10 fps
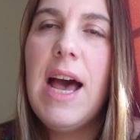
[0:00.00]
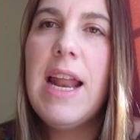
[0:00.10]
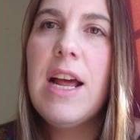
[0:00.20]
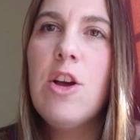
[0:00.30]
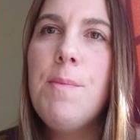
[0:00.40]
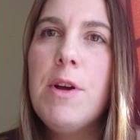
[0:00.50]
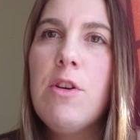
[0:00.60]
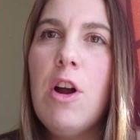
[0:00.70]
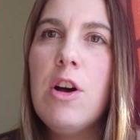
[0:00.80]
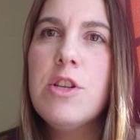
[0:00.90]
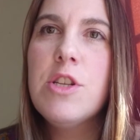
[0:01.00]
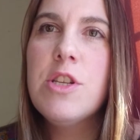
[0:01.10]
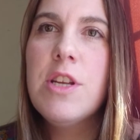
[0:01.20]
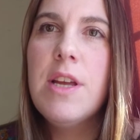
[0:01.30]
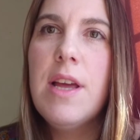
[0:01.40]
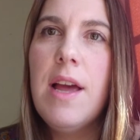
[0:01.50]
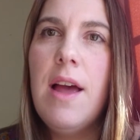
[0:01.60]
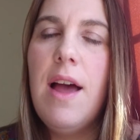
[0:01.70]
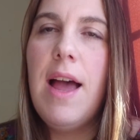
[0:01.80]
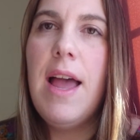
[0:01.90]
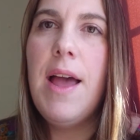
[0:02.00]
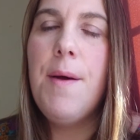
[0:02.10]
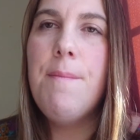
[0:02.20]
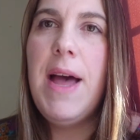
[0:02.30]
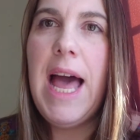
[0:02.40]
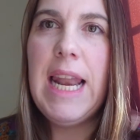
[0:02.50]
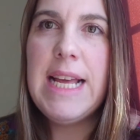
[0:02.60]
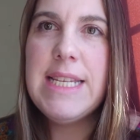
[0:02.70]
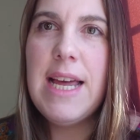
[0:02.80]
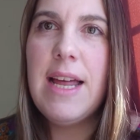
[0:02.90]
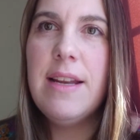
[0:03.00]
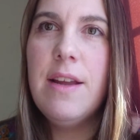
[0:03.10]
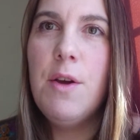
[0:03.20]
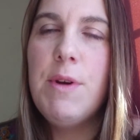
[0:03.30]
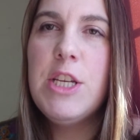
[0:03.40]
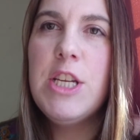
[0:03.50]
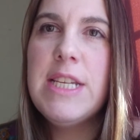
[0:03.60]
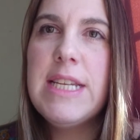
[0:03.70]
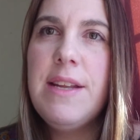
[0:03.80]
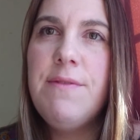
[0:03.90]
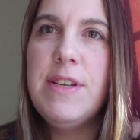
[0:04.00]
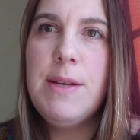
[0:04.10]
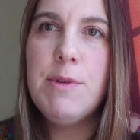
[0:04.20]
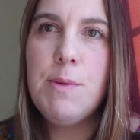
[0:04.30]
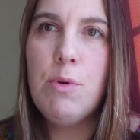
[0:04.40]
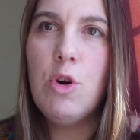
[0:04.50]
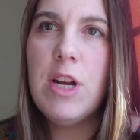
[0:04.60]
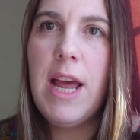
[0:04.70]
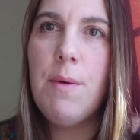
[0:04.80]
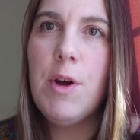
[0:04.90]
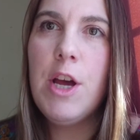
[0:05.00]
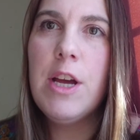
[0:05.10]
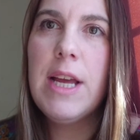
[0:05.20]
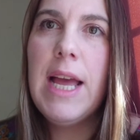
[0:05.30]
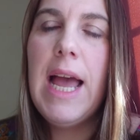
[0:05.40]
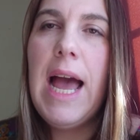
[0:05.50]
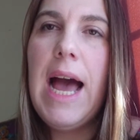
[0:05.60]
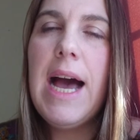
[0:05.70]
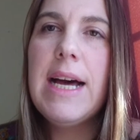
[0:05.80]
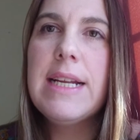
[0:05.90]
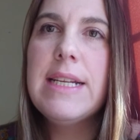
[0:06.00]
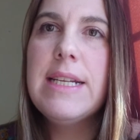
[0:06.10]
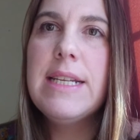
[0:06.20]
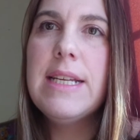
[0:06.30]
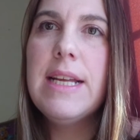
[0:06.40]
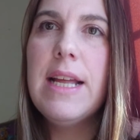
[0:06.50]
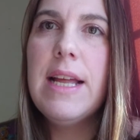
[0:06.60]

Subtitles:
And I come across LSN, which is Lymphoedema Support Network, and